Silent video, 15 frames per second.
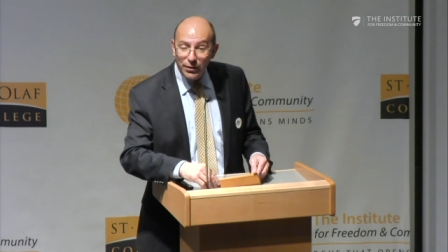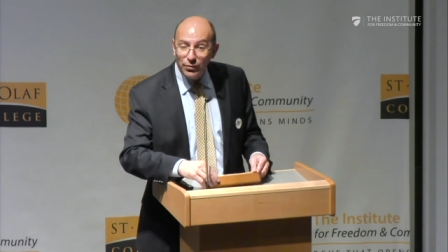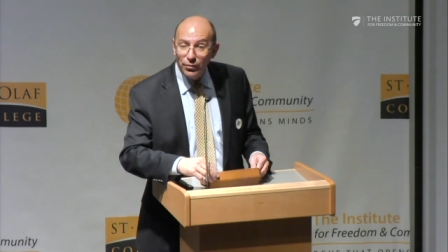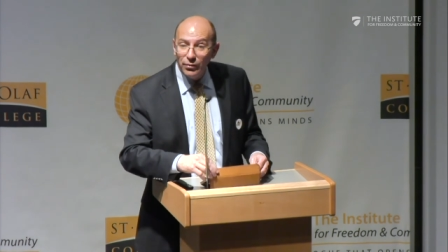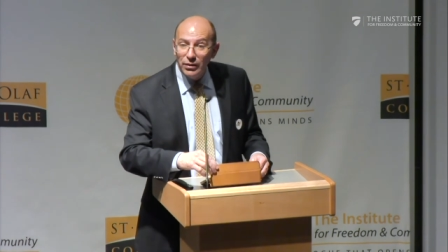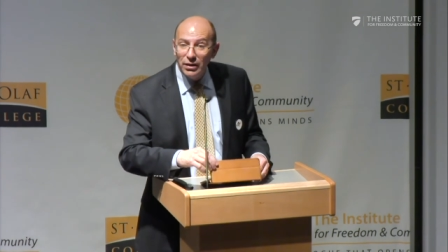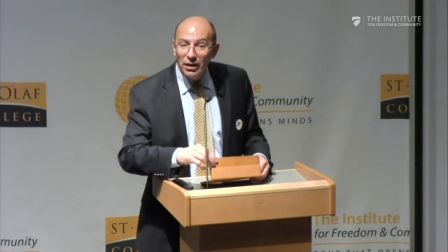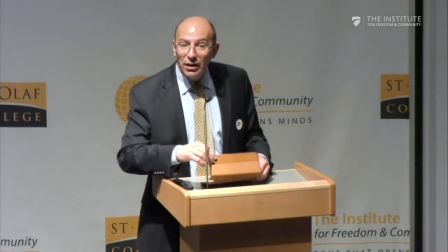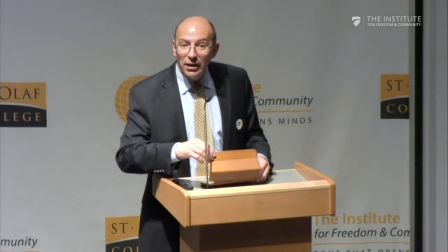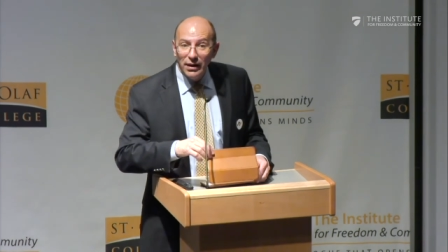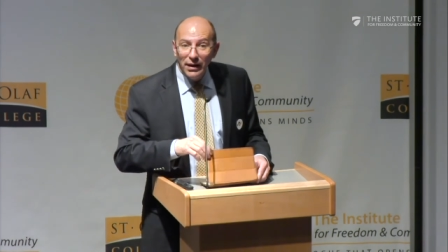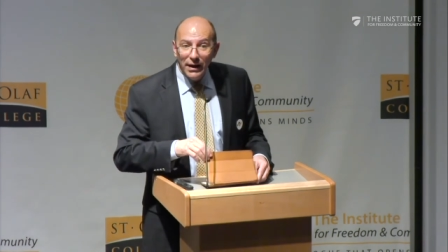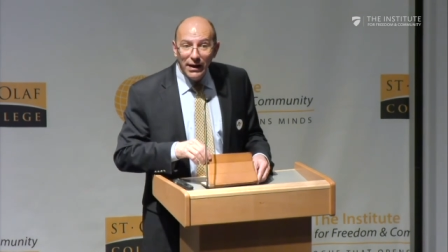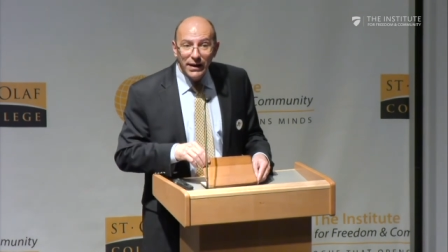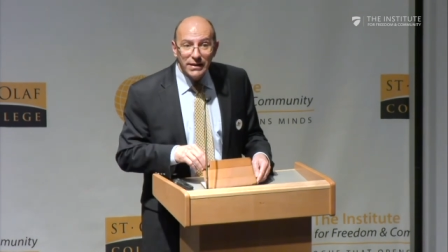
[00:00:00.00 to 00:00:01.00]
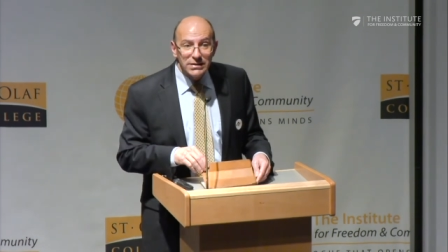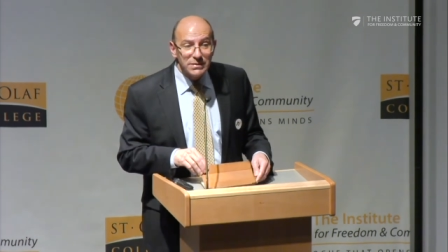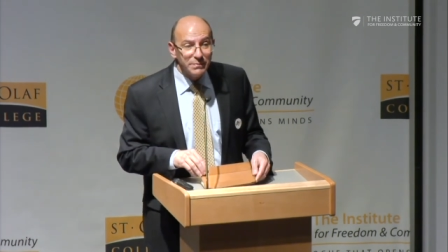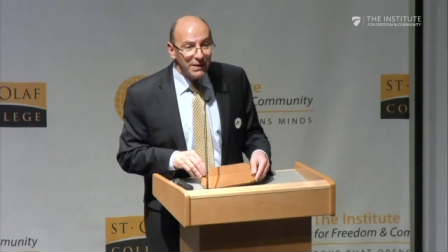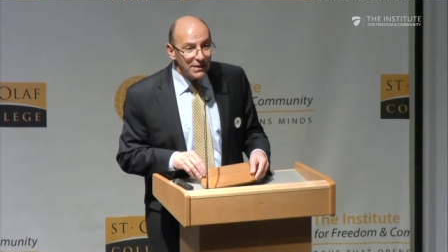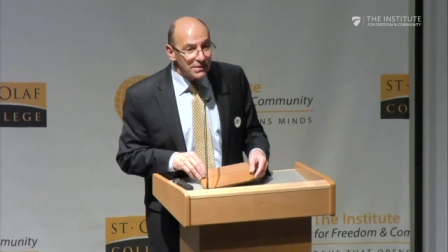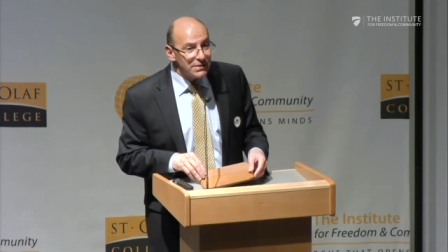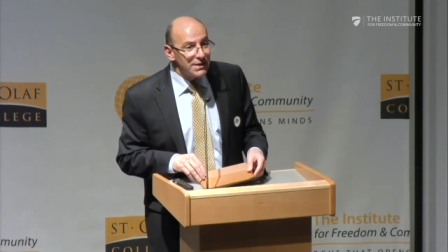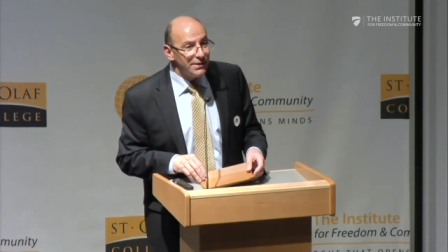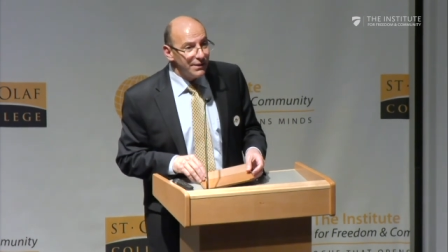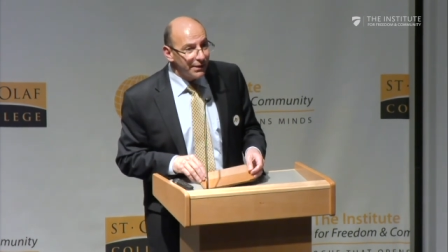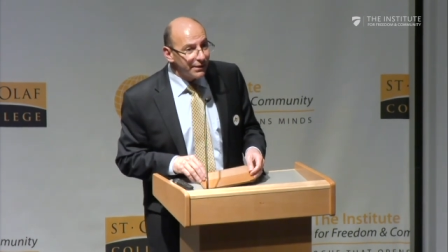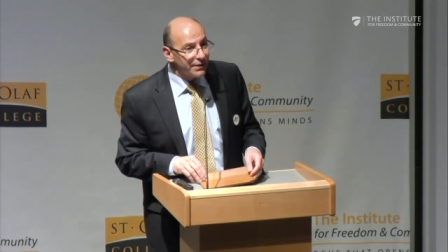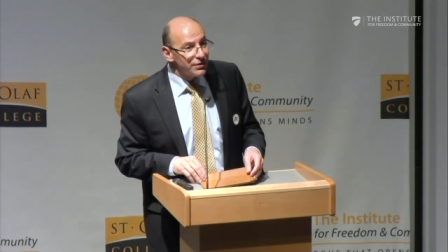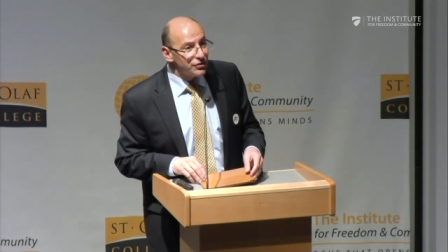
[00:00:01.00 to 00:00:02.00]
role as
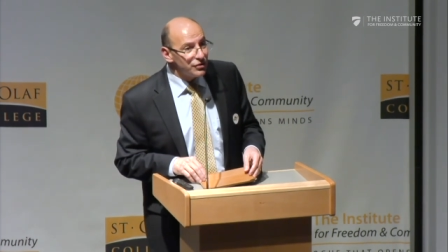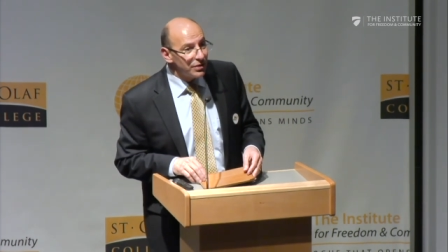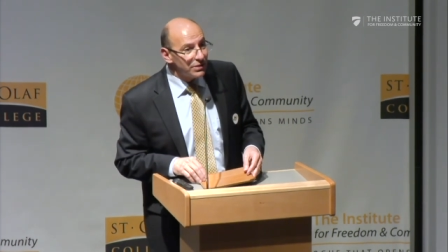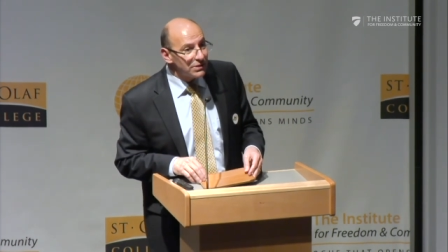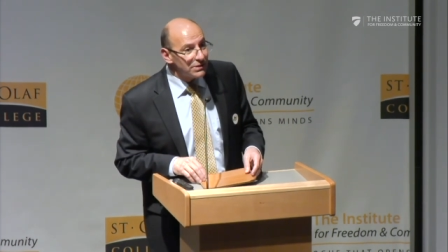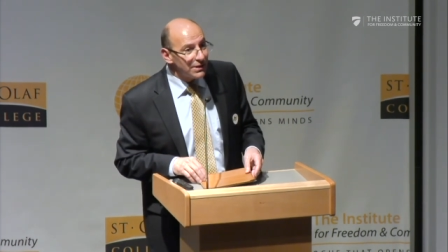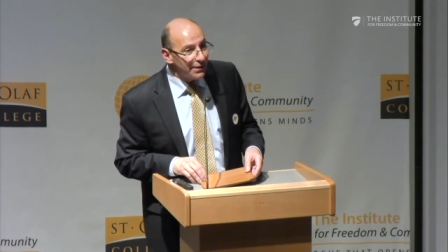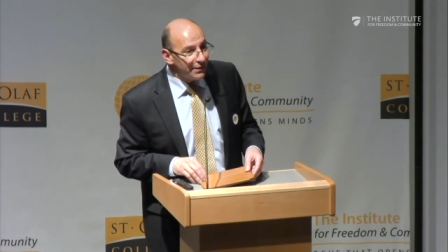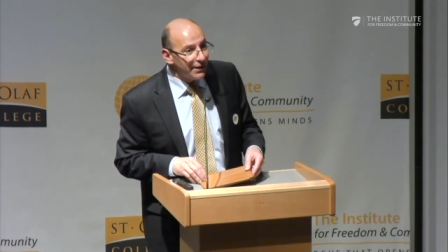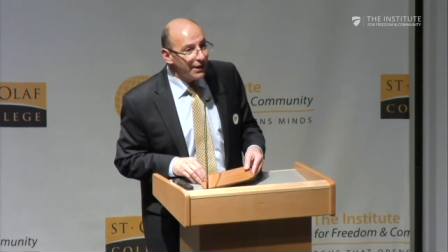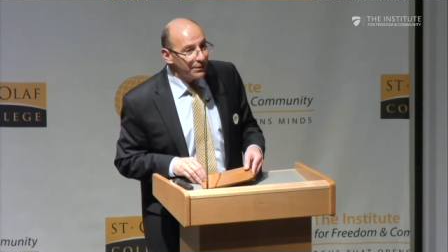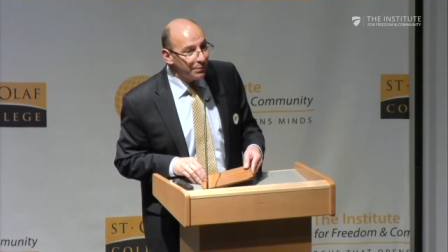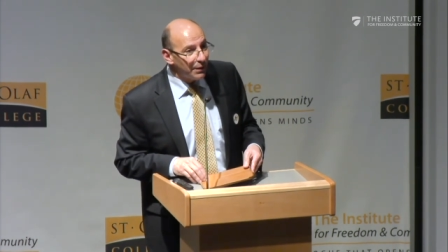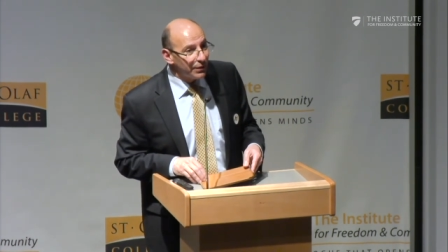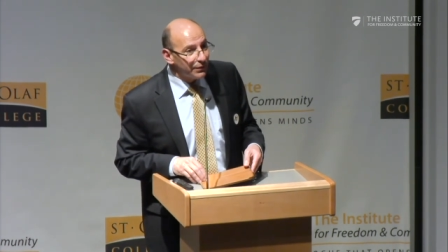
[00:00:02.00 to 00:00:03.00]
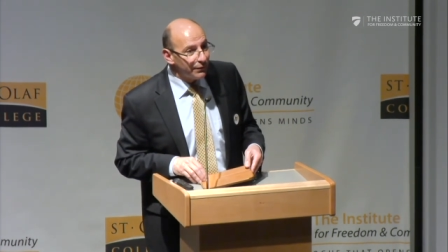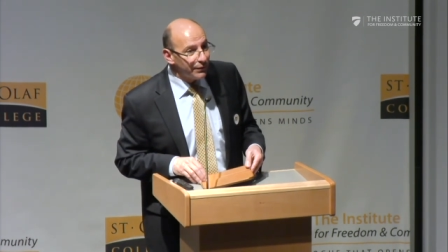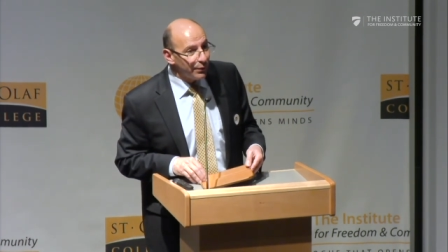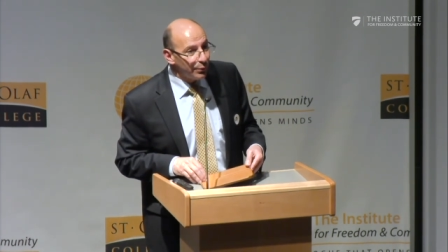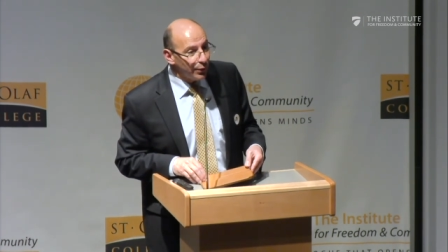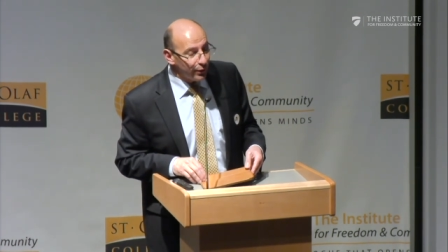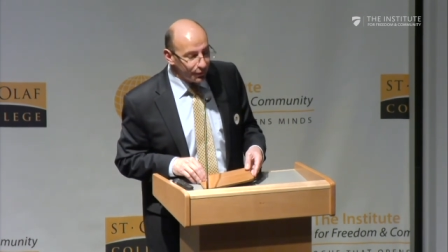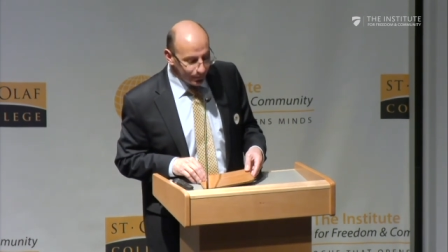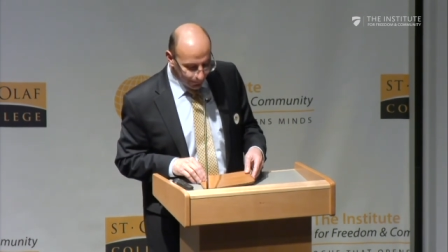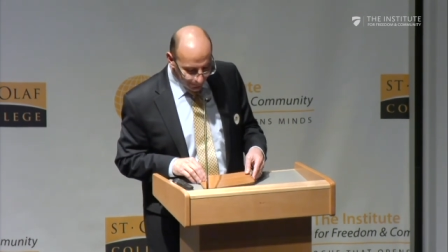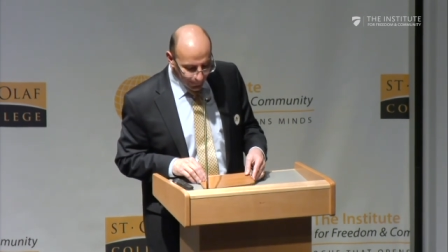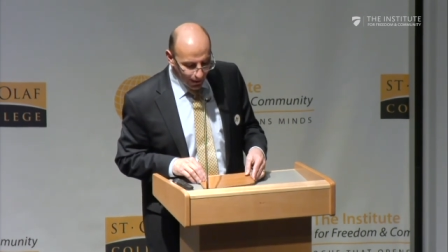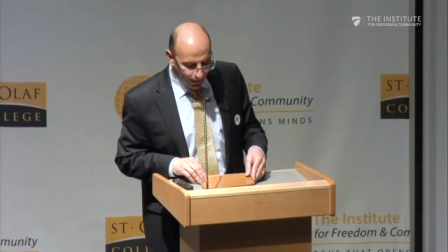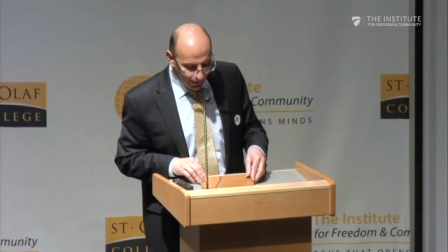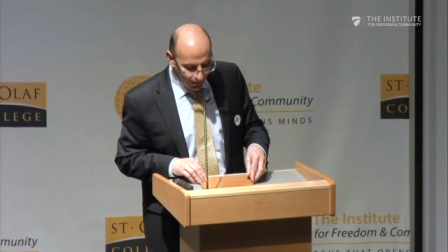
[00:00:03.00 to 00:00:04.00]
Palestinian Christians in that part of the world.
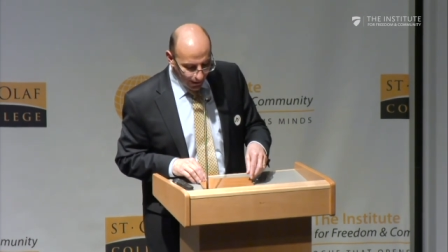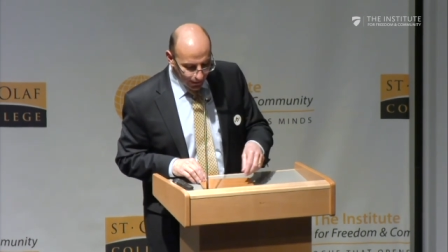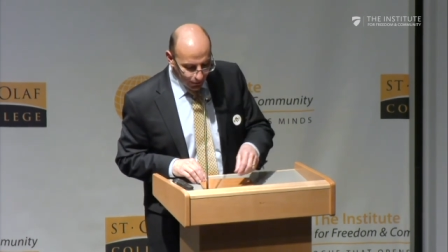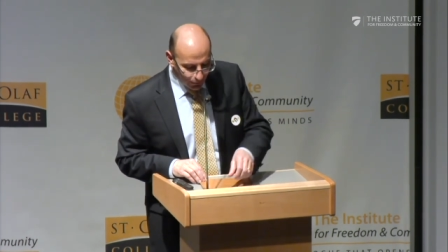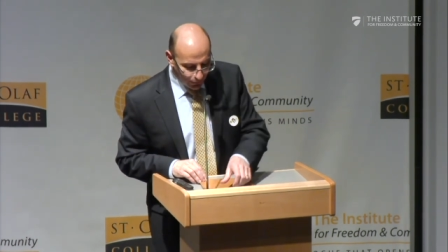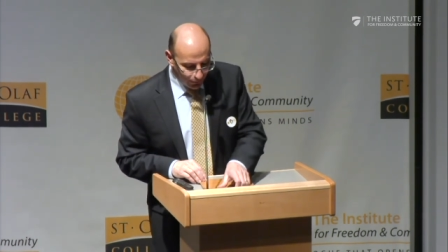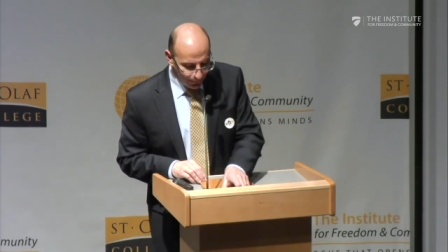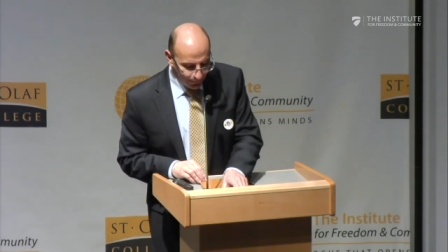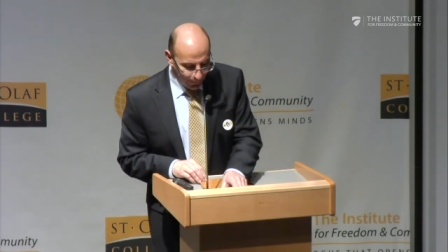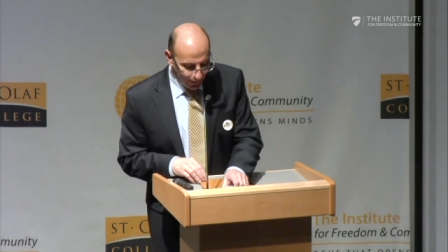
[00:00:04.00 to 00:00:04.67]
Thank you.